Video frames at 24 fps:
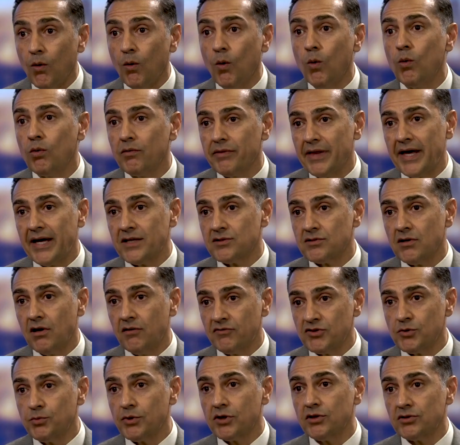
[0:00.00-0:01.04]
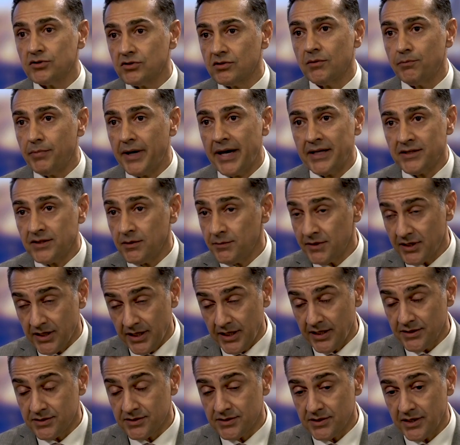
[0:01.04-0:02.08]
All that, obviously, because of the pandemic,
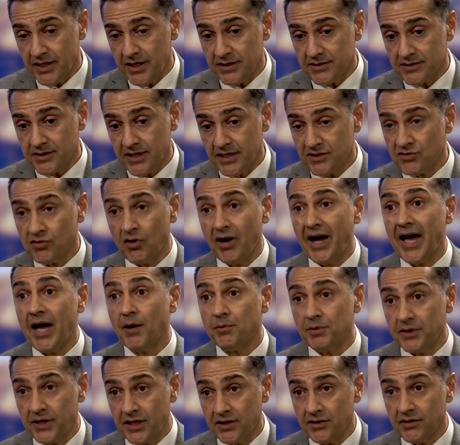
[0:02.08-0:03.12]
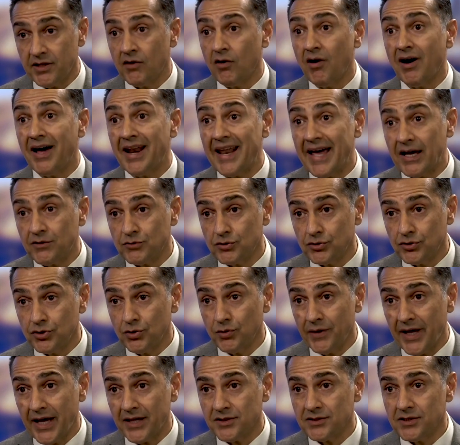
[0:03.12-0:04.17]
is not happening. They're not allowed to do
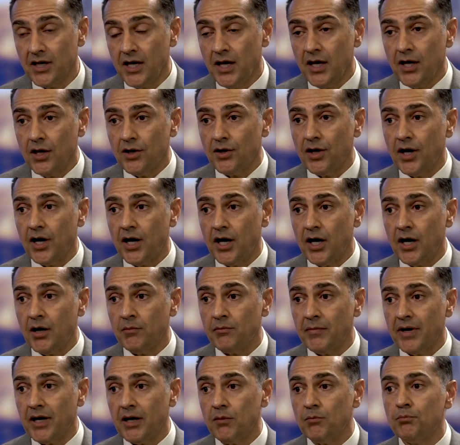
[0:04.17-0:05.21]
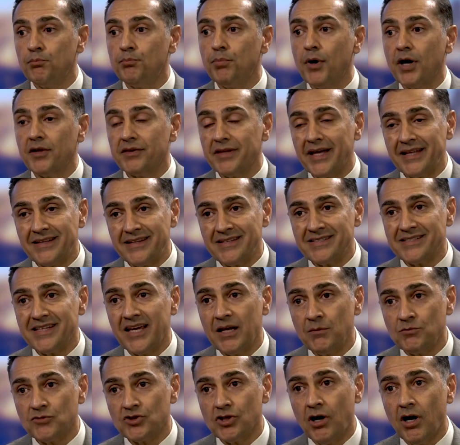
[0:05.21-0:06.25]
that. But at the
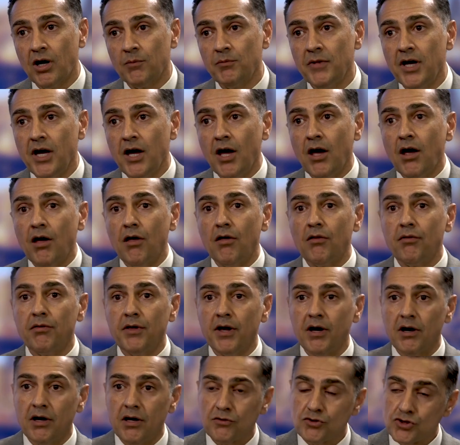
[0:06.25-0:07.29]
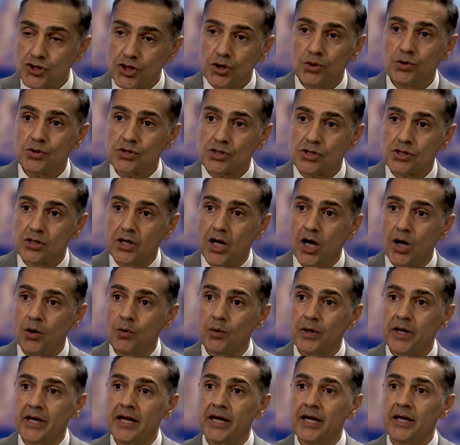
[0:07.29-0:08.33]
same time, they're too
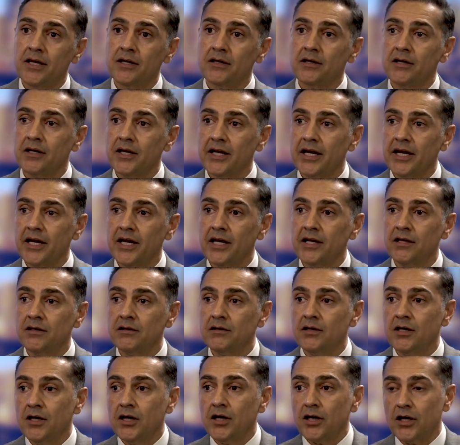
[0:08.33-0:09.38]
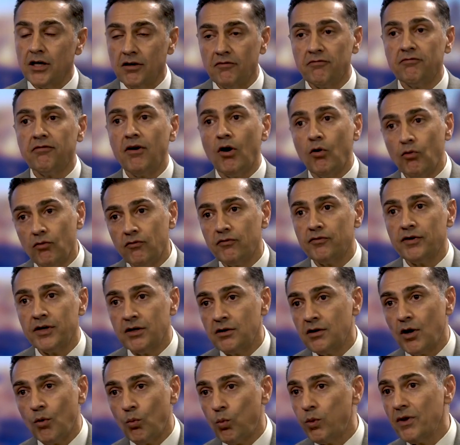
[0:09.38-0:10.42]
slow in
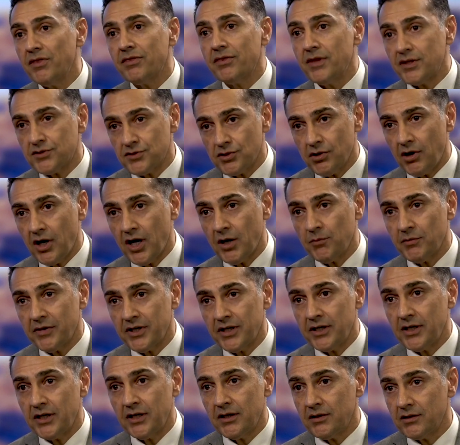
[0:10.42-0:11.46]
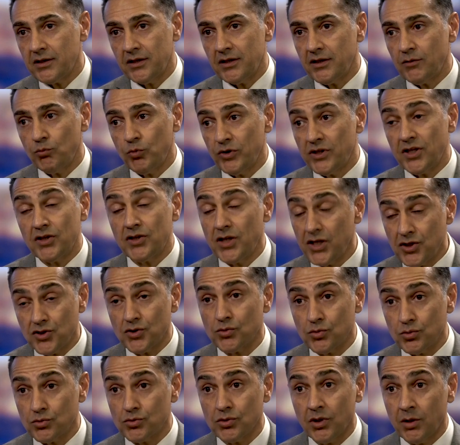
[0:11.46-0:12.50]
evolving with the time, with the
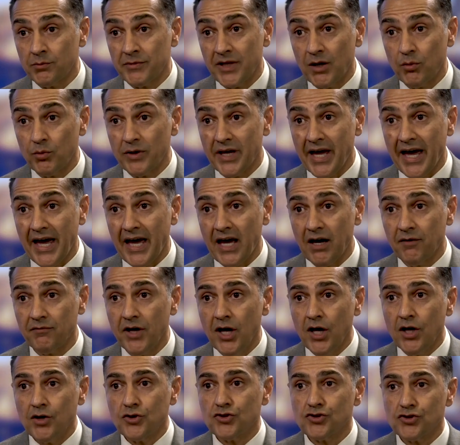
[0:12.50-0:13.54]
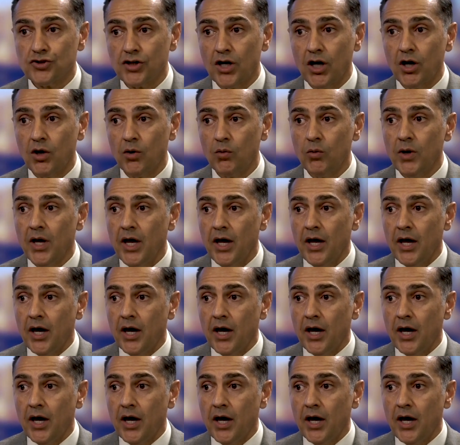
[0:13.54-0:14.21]
digital time that we have. So